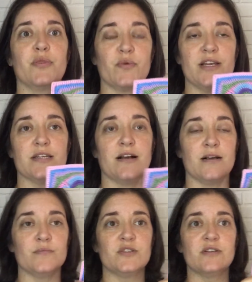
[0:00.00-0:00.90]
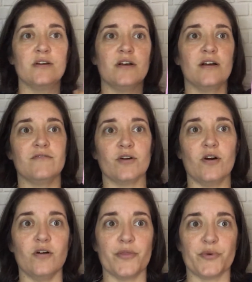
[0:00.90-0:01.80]
3 times for
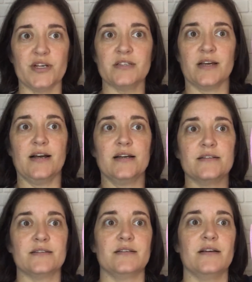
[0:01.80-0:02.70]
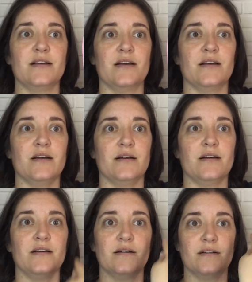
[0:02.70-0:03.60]
all 3 sides,
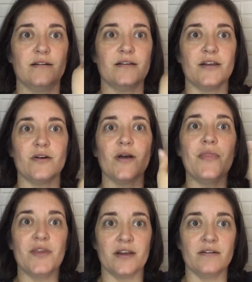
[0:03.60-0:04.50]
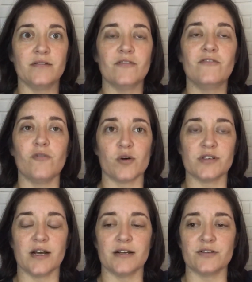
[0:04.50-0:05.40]
and then 4
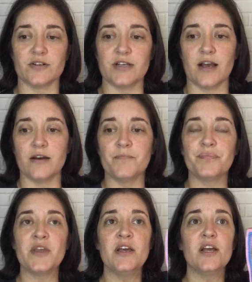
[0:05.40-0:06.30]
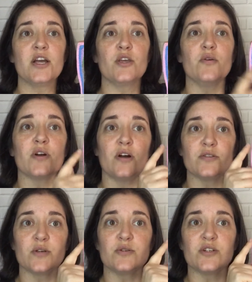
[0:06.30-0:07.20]
sides are done. You could
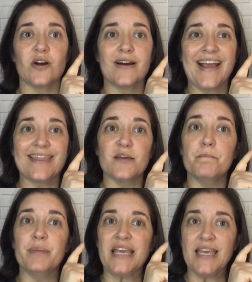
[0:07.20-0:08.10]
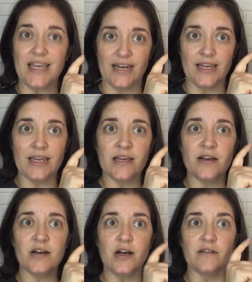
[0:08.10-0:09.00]
also start at the beginning
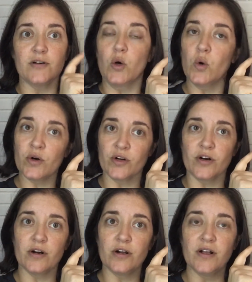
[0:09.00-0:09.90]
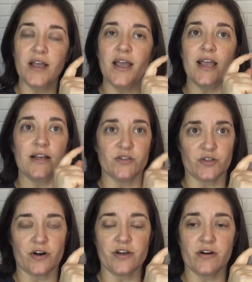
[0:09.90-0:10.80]
of a corner and
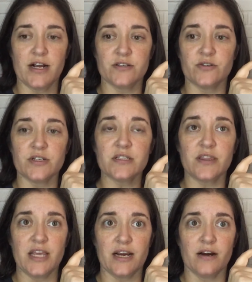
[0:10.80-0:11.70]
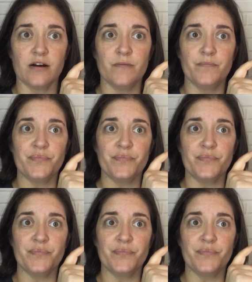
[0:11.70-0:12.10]
start your asterisk there,